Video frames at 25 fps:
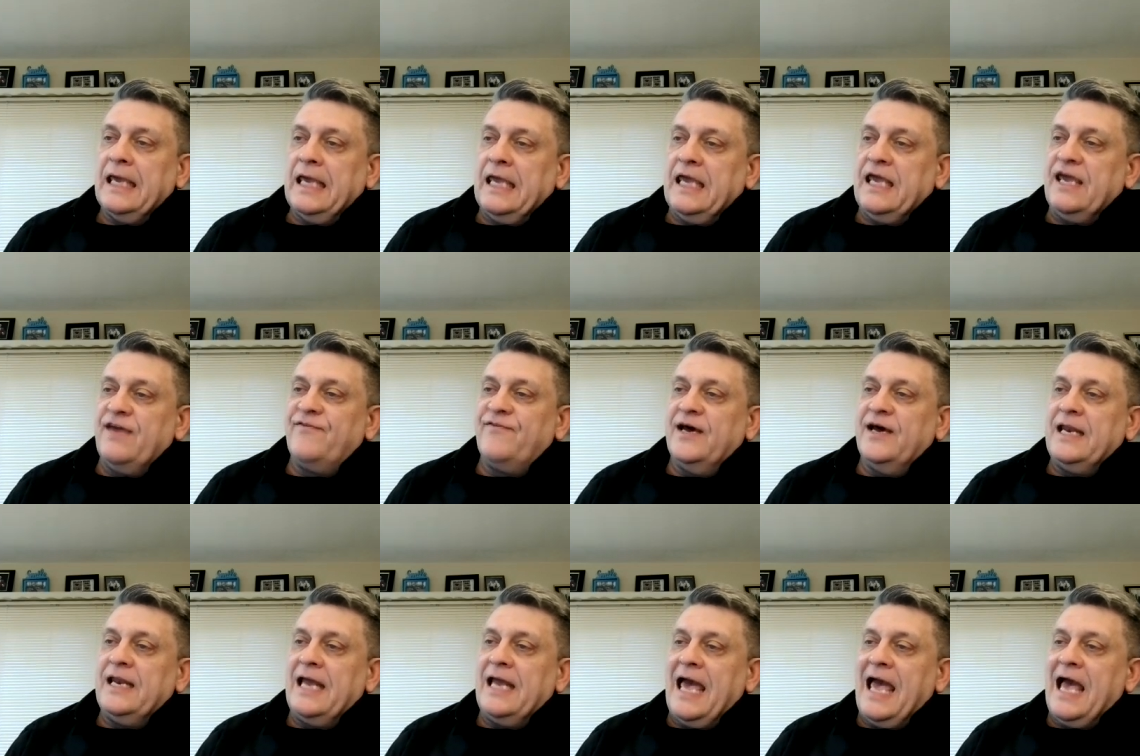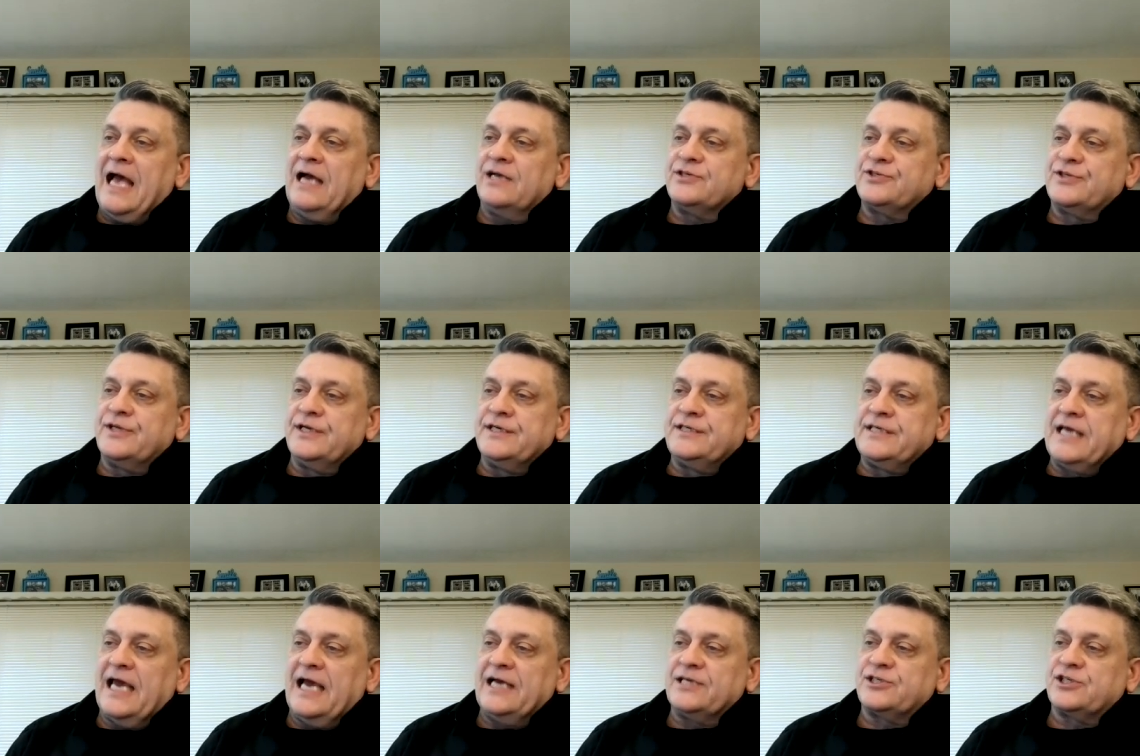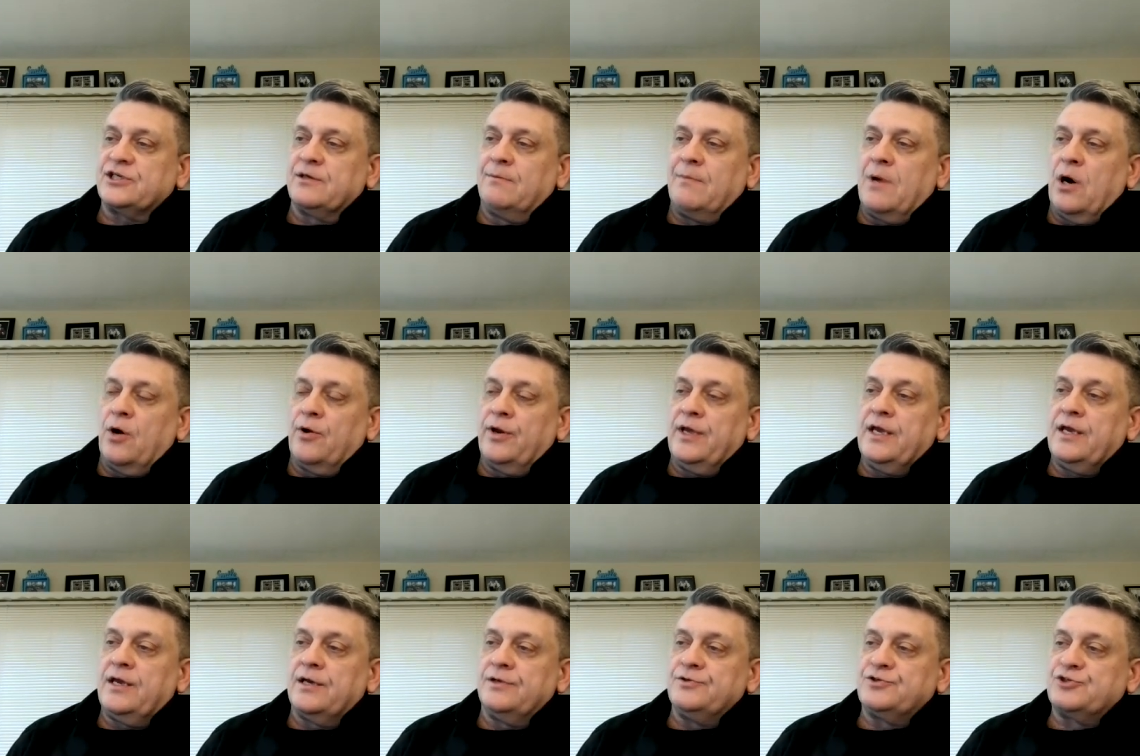even as the
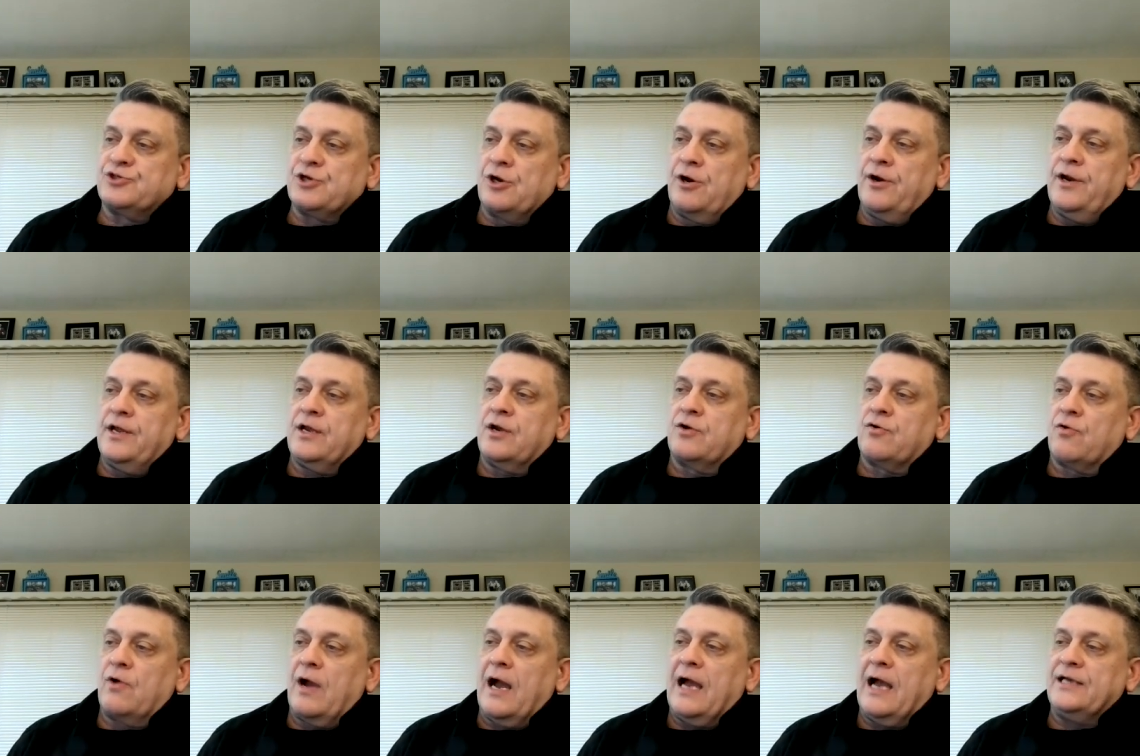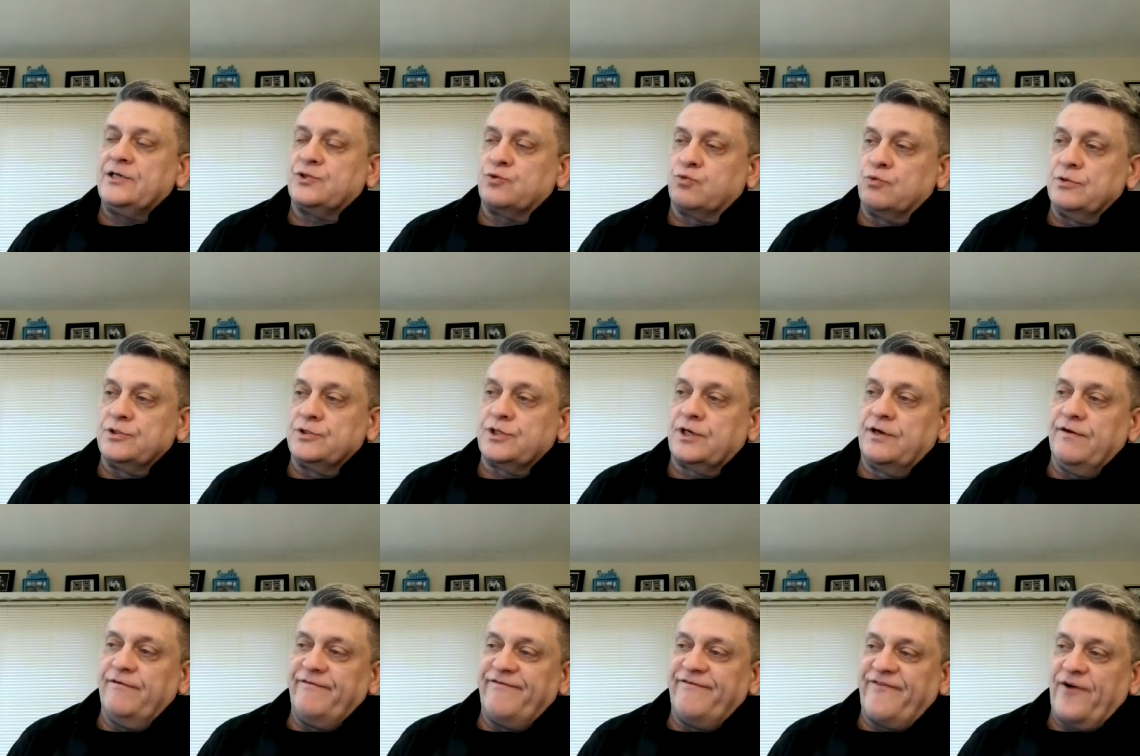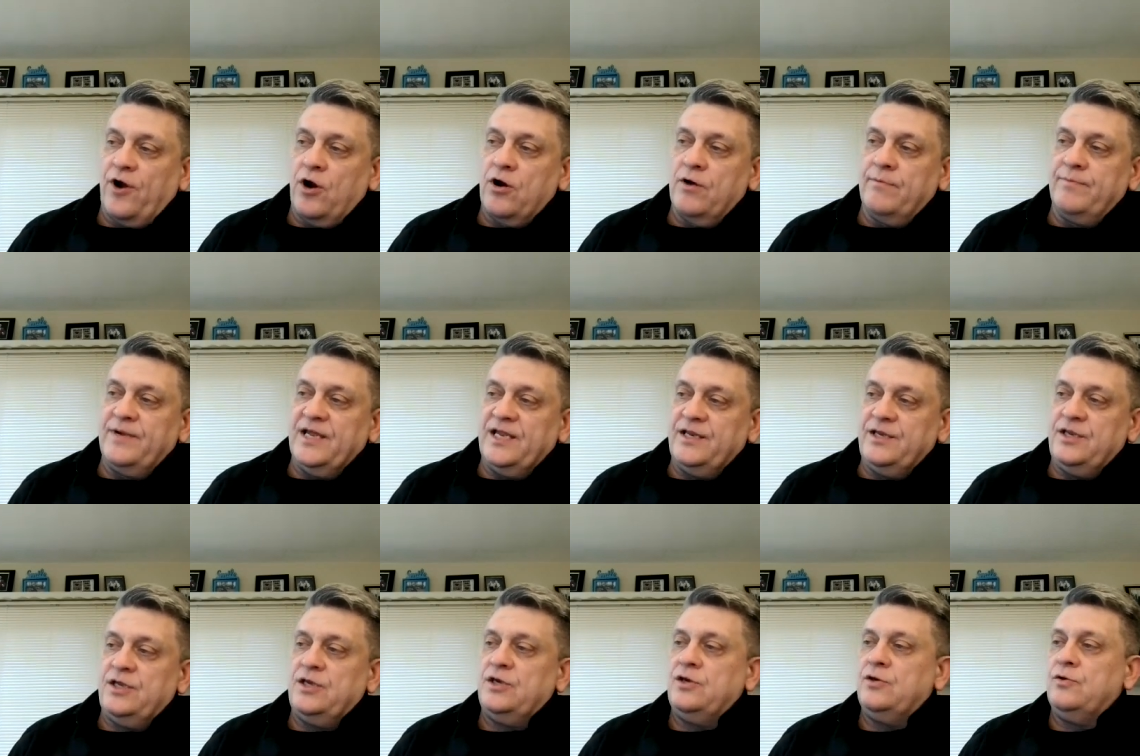testimony concerning Christ was confirmed
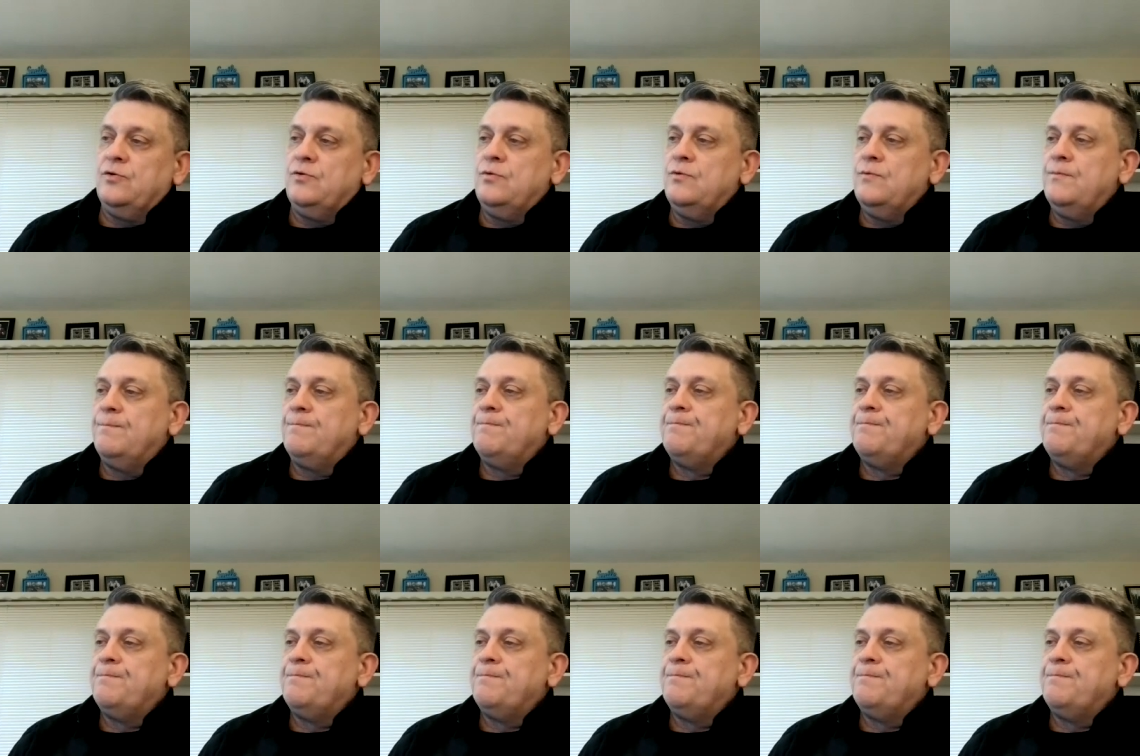in you,